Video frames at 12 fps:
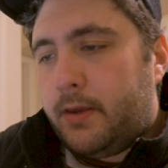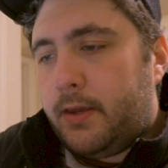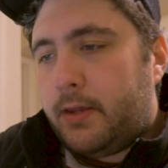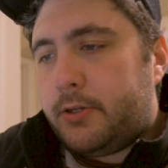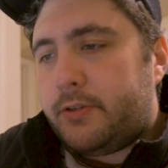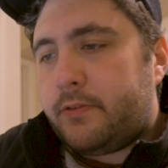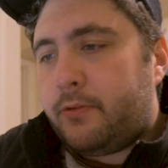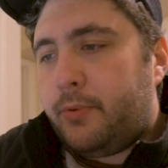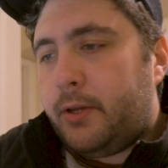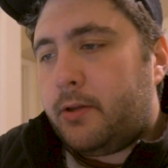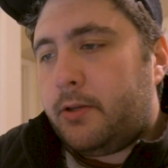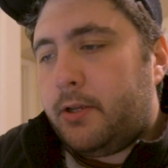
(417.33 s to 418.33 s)
And just
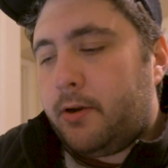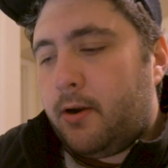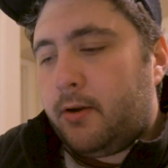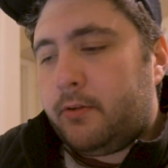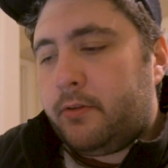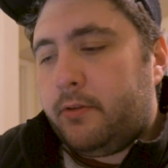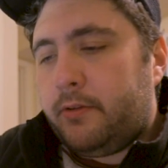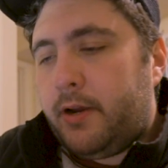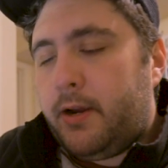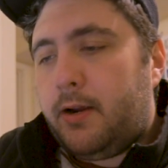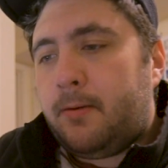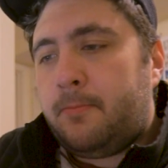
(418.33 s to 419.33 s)
tweak to your heart's
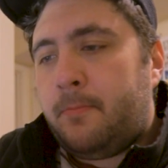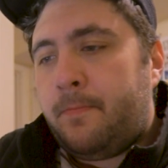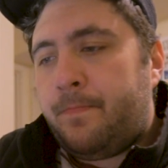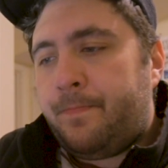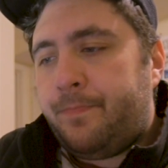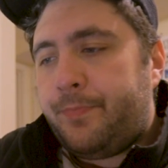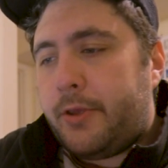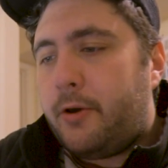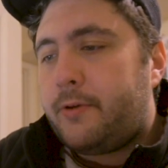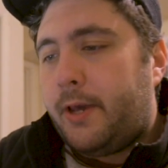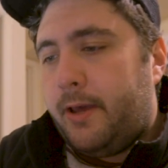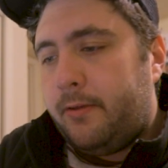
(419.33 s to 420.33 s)
desire.
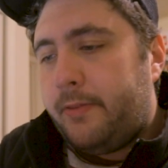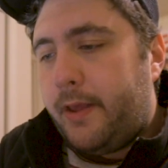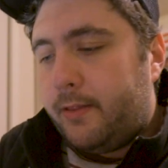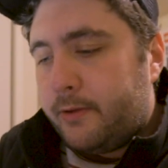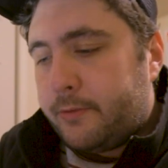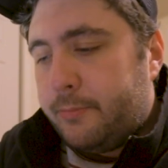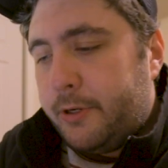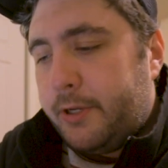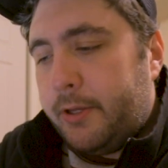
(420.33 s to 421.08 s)
Okay, that looks pretty